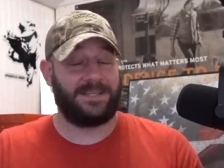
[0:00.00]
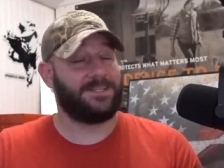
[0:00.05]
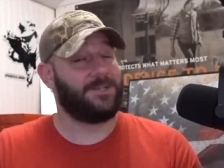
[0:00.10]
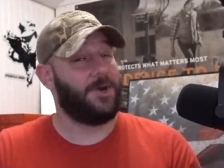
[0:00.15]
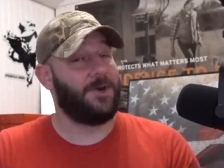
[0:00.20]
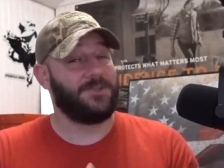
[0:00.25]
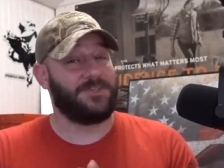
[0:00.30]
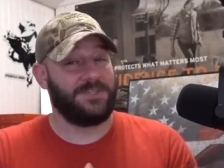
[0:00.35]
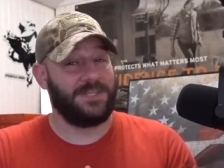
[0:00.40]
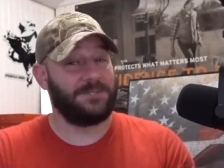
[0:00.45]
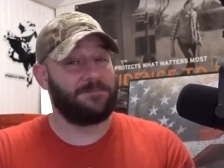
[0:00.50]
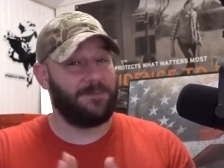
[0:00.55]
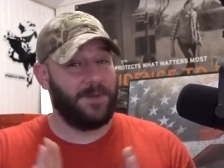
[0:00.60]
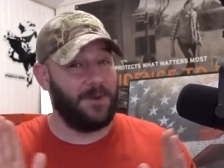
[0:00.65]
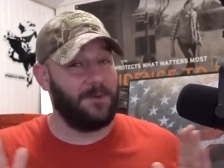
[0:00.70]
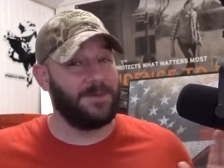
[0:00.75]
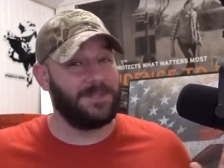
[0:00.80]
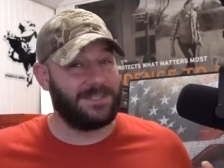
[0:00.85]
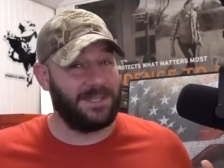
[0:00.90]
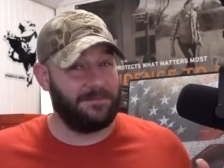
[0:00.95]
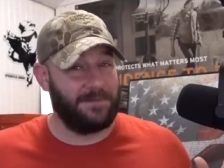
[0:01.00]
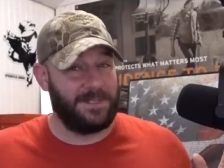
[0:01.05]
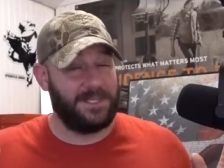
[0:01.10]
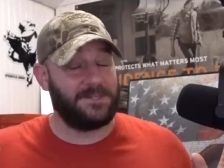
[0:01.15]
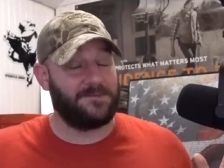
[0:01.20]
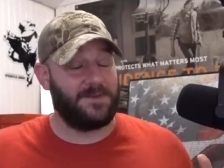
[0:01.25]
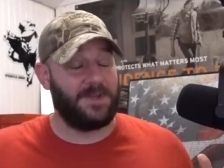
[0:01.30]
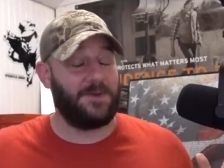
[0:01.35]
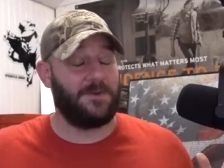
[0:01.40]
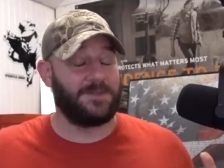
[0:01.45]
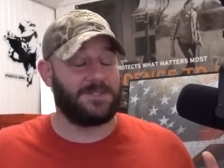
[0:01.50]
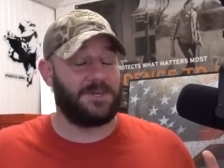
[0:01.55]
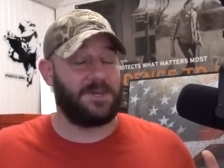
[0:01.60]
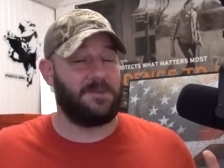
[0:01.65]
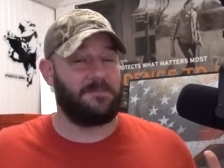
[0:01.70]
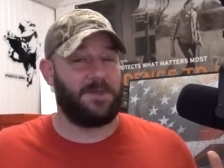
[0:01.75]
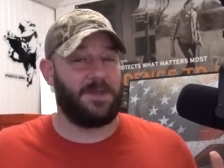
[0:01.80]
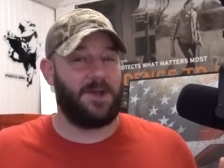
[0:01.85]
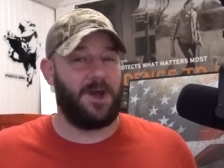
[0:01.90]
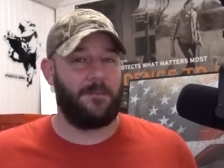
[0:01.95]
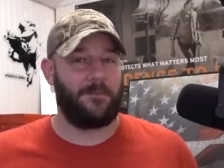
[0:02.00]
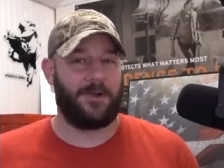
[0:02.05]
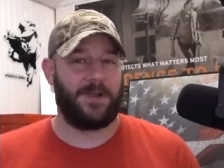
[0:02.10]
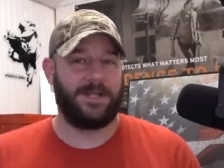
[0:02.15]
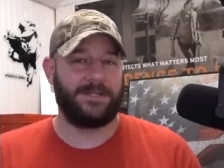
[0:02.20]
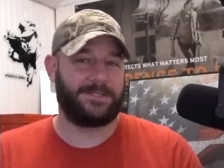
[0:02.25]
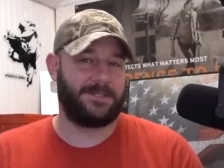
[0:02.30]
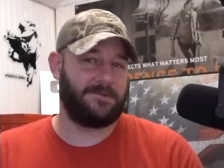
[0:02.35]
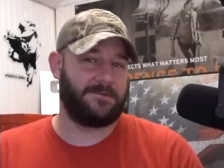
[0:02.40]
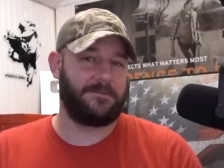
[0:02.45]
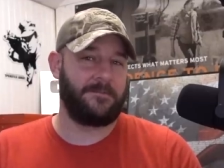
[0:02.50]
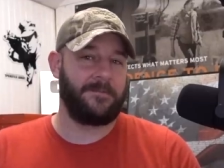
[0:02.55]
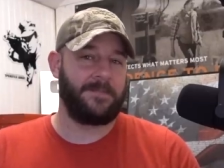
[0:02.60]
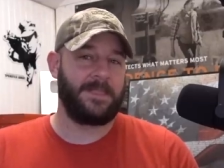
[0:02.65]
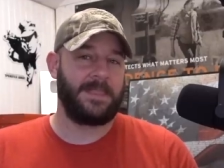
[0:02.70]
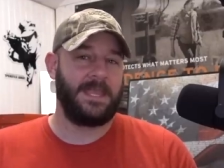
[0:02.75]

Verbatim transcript: told you, this bill was, I mean, this video is going to be comprehensive.